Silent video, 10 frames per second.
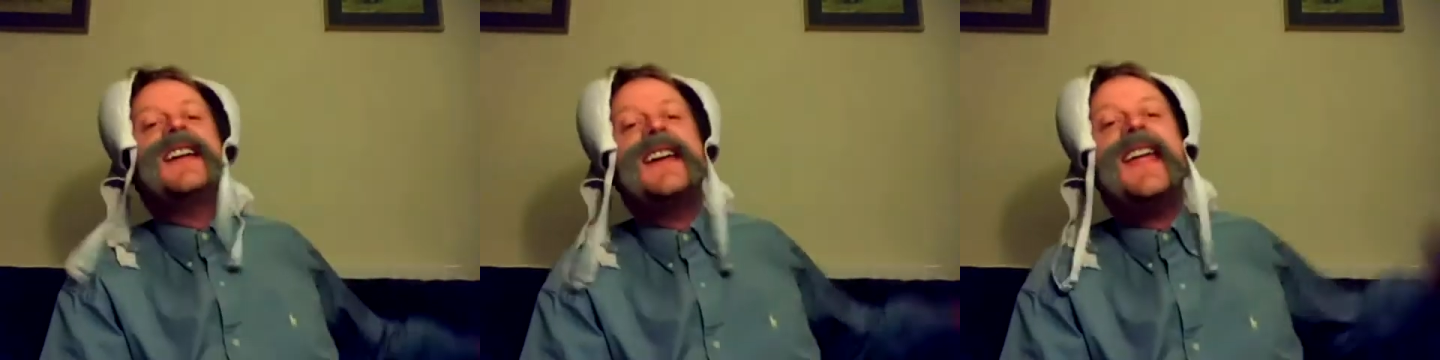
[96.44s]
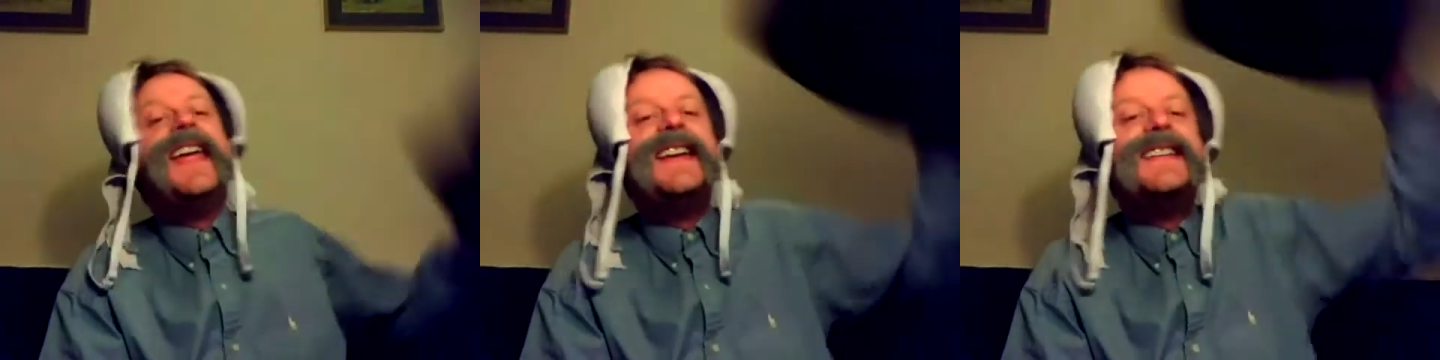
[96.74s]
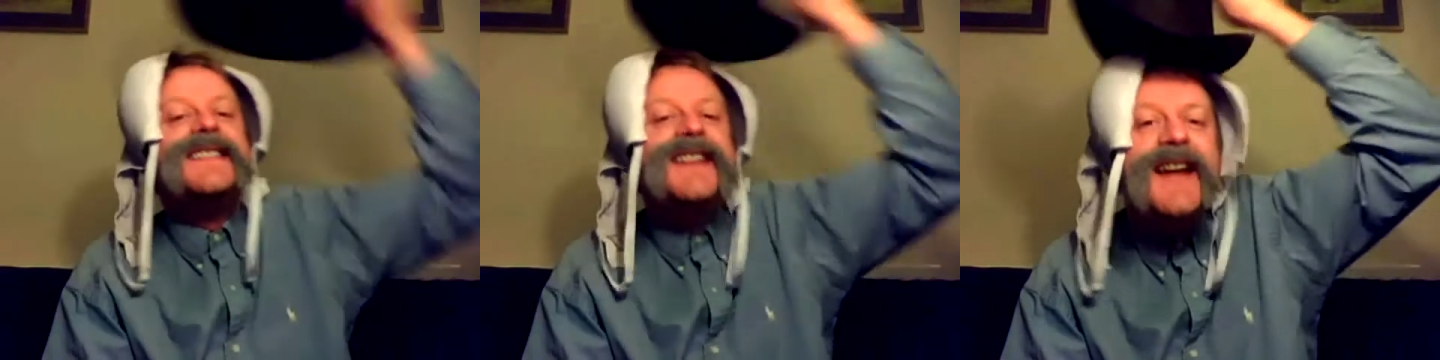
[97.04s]
the
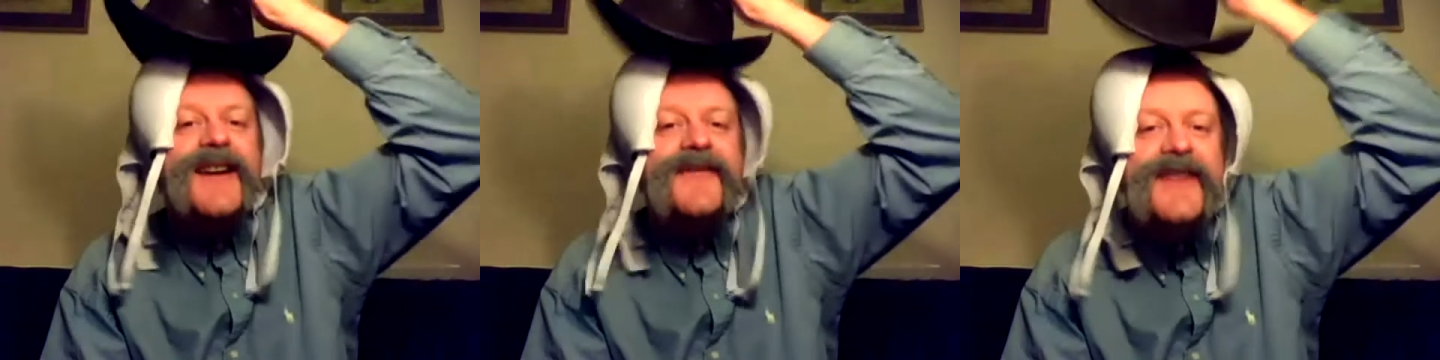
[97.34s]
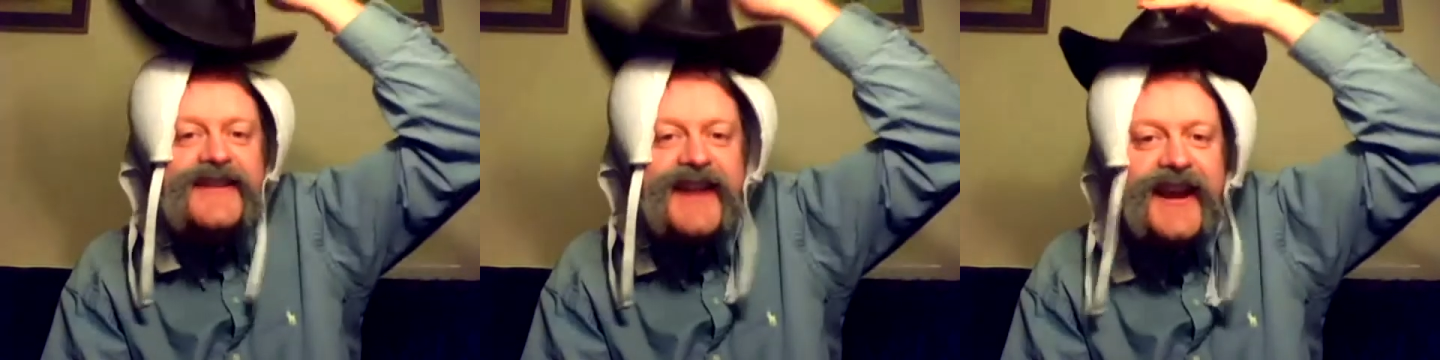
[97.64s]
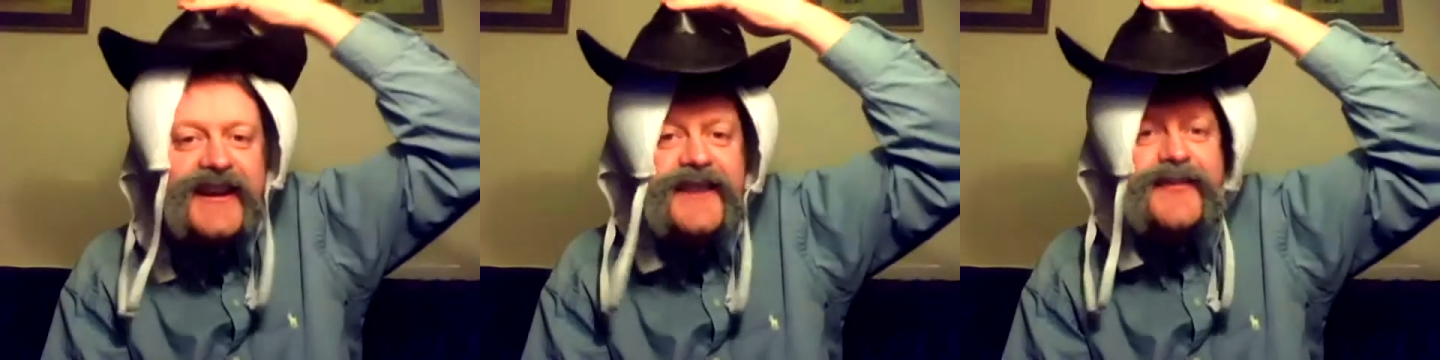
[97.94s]
ladies love the
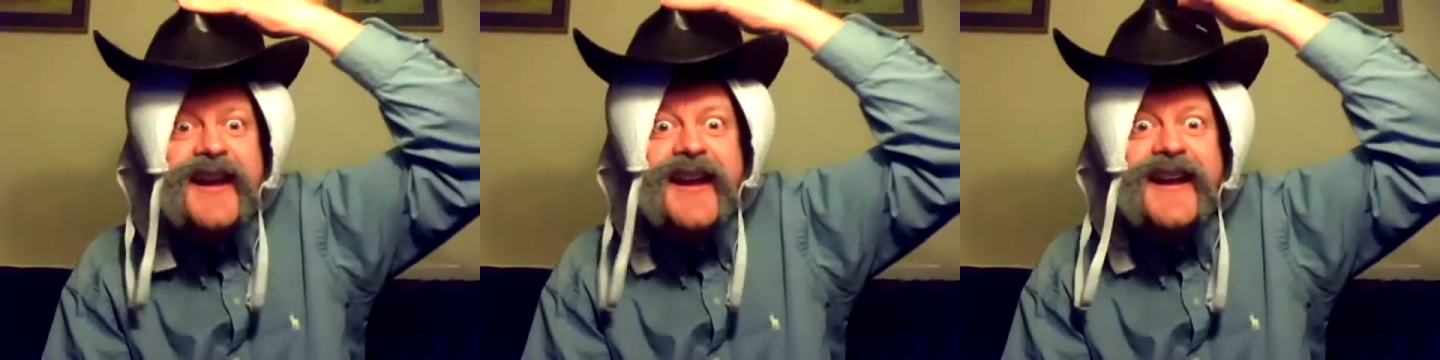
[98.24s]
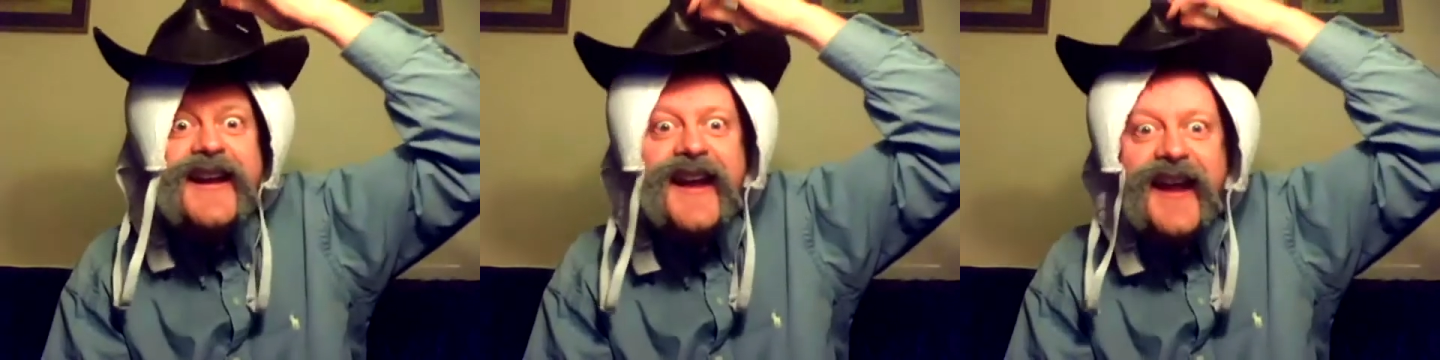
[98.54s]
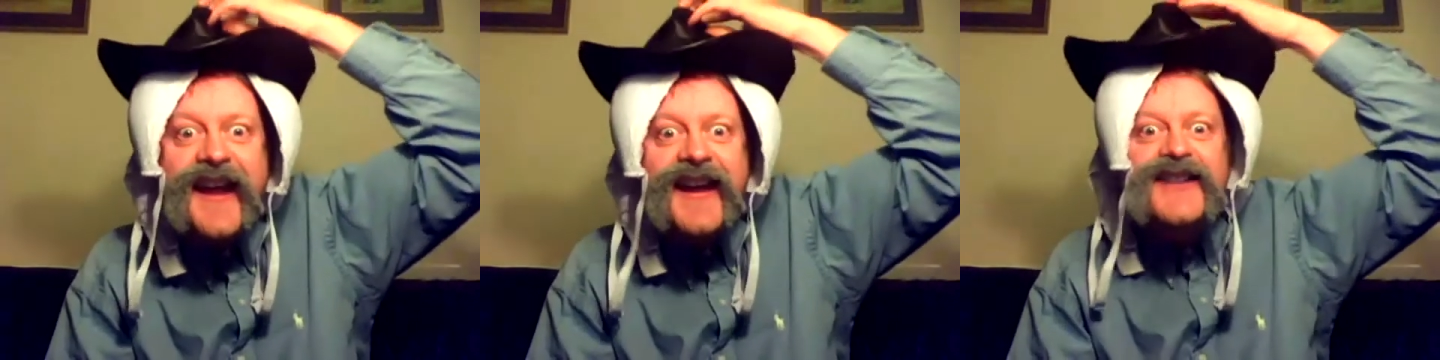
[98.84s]
Tank Commander.